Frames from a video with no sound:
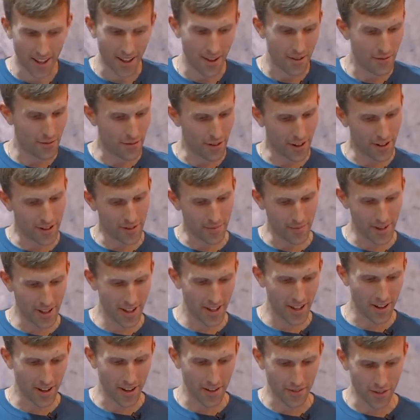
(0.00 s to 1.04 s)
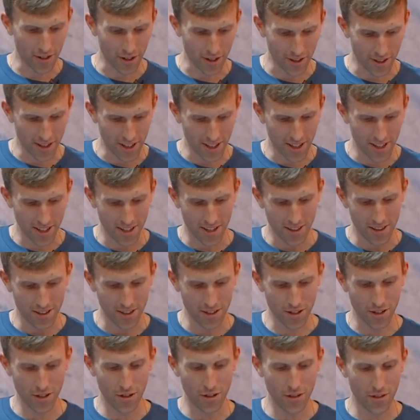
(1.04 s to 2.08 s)
Yeah, in front of me I've got the
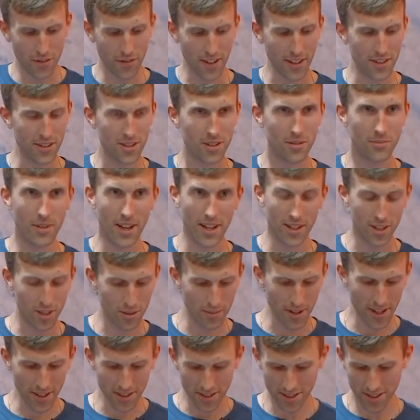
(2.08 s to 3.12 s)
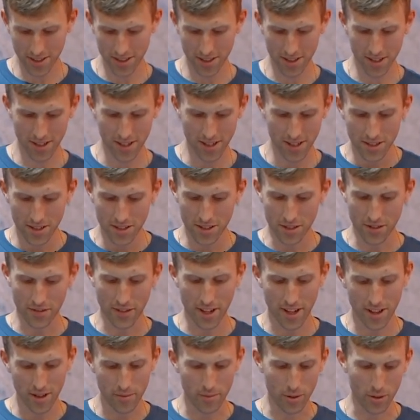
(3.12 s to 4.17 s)
new Phantom HMS. This is
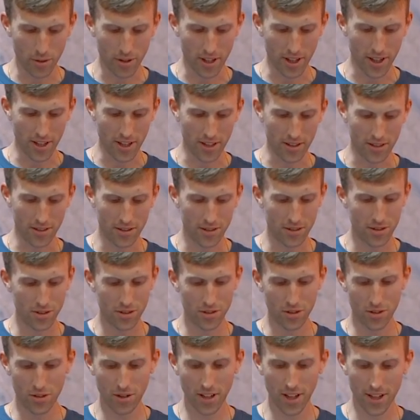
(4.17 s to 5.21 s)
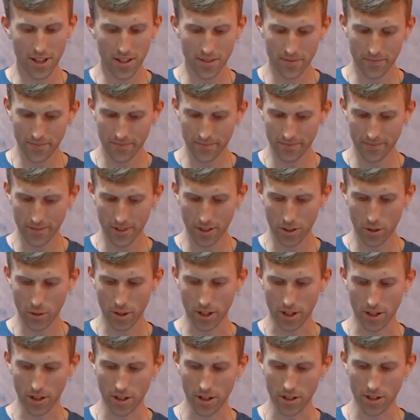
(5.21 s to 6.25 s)
available in screw gate,
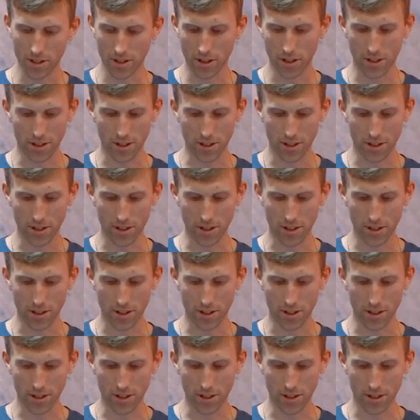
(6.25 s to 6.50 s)
quick lock and